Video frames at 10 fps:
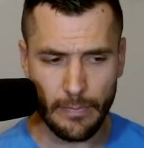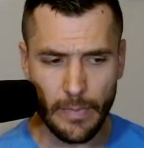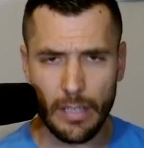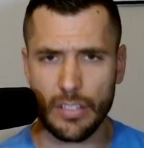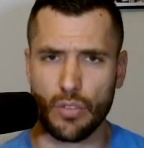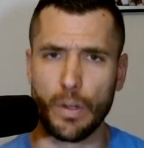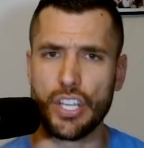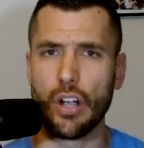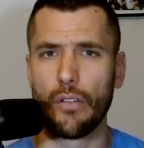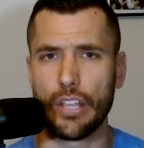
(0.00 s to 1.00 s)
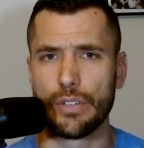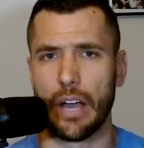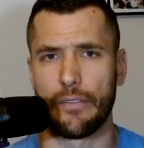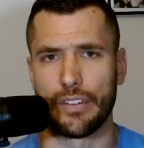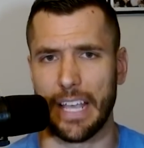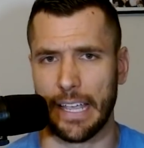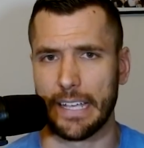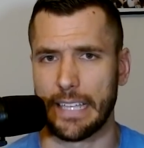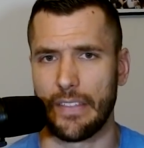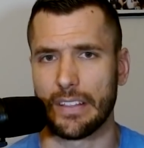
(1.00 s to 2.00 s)
And switching over to Utah for a second,
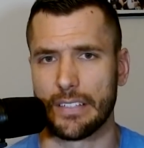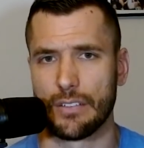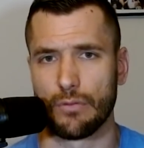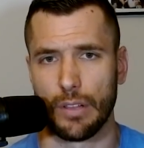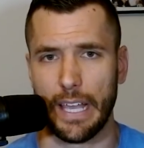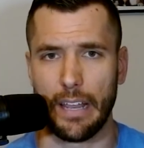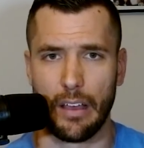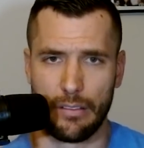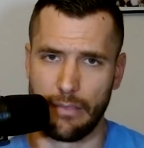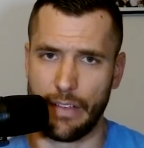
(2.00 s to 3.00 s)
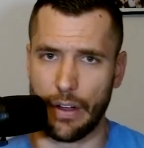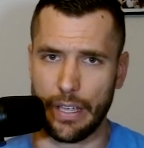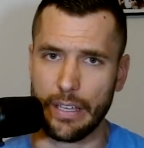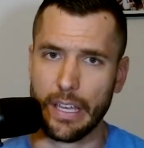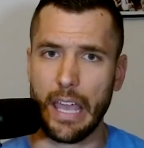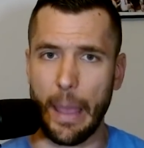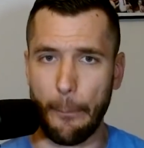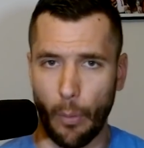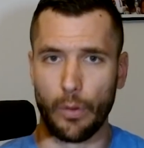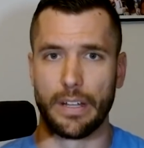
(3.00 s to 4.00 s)
because I think this is very
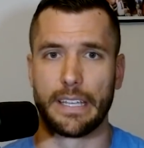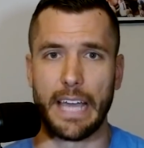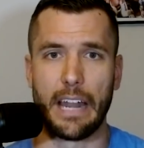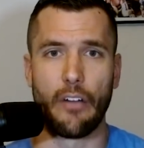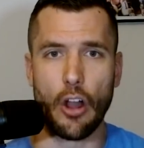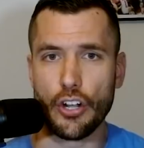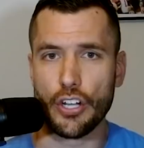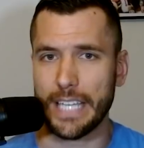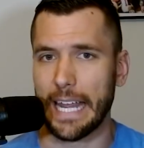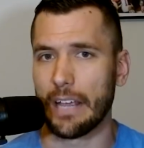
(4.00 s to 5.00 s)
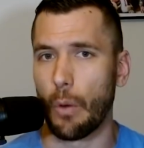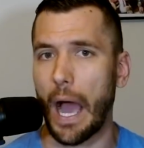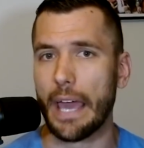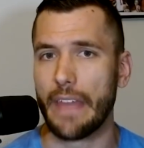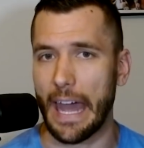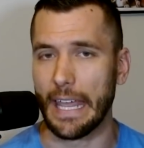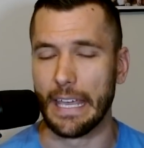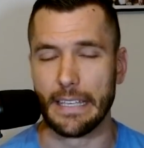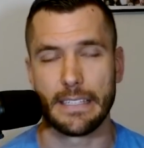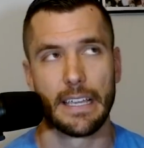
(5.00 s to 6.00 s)
important in kind of understanding why that
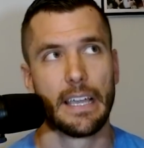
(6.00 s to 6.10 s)
is.